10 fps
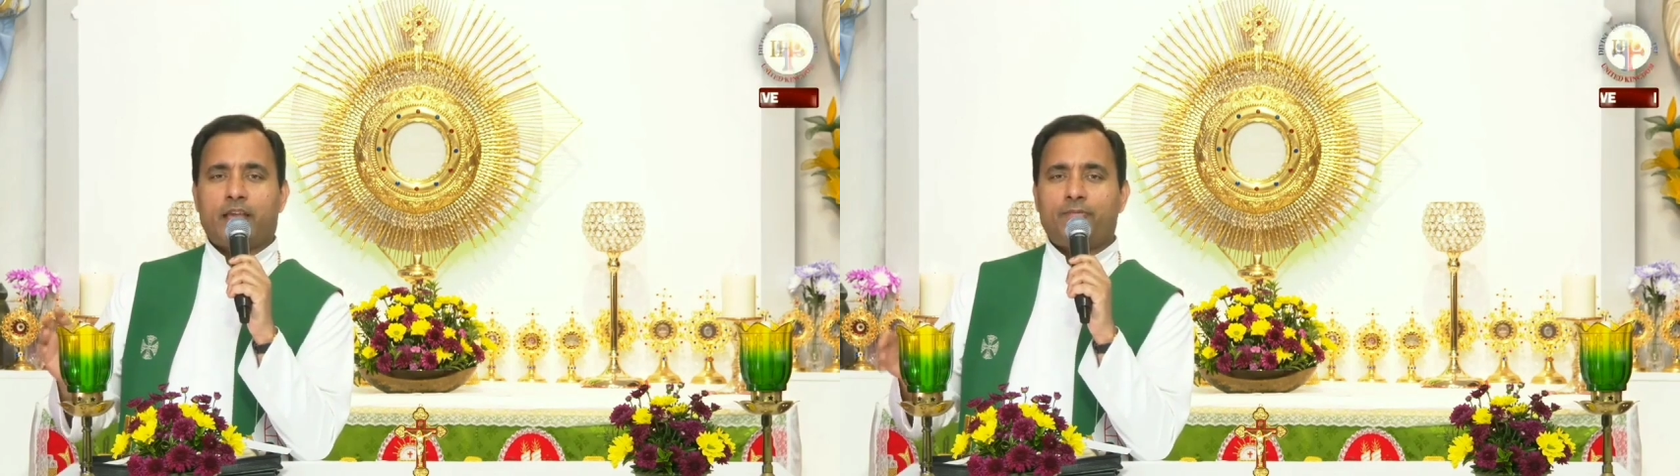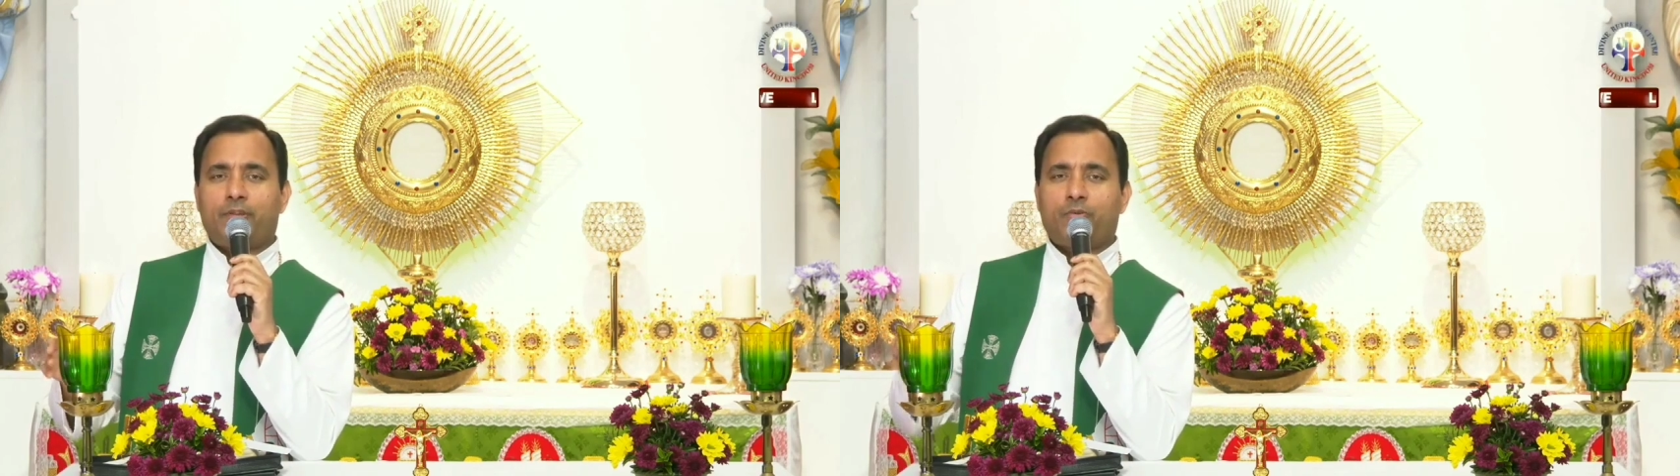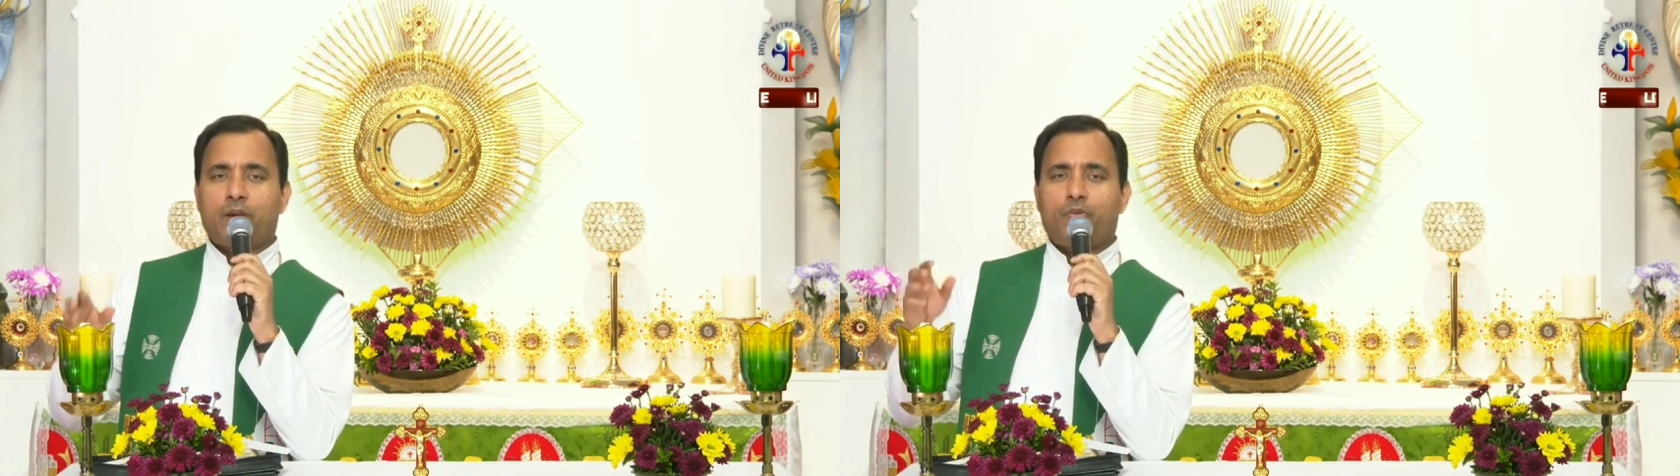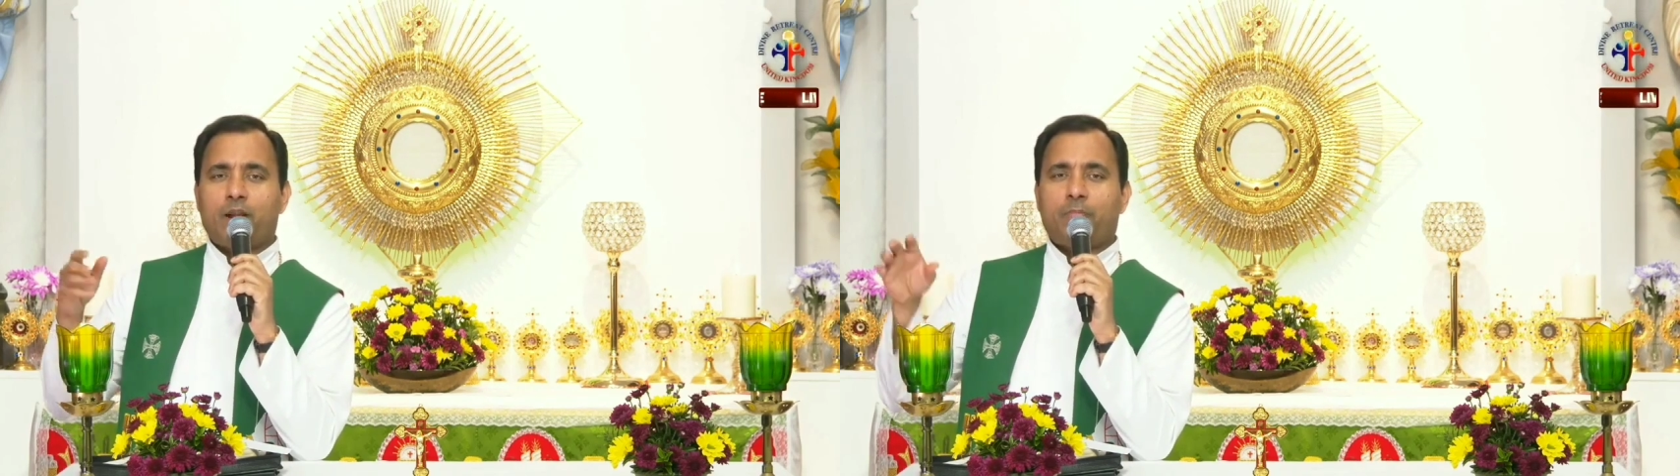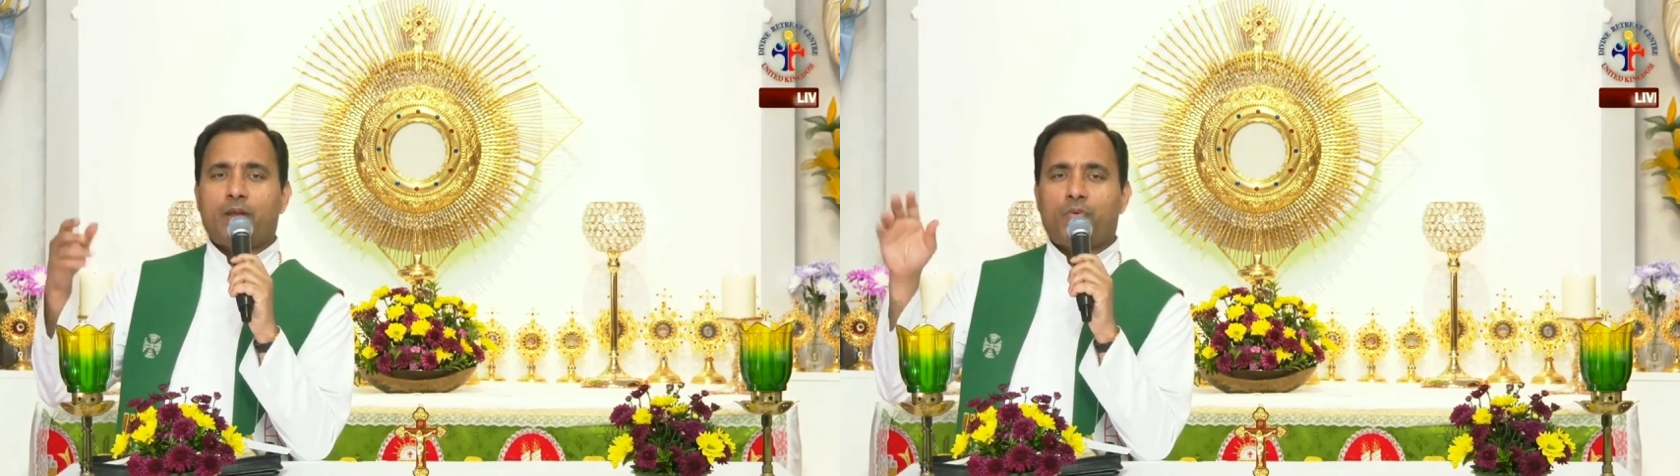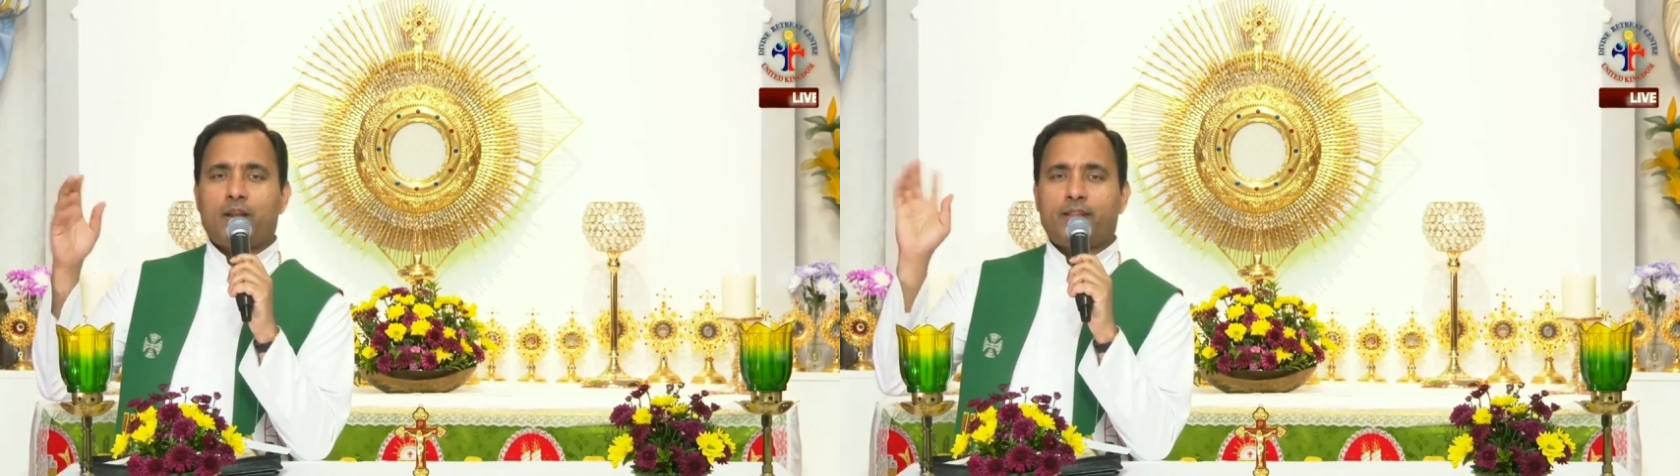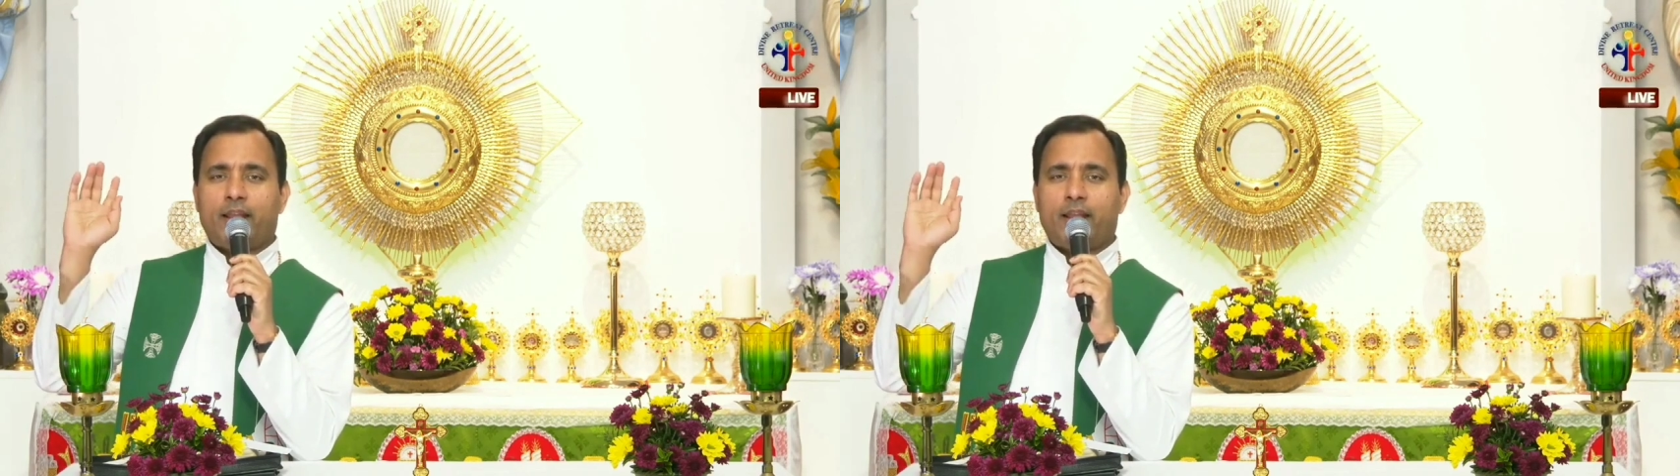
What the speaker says: everyone, one by one,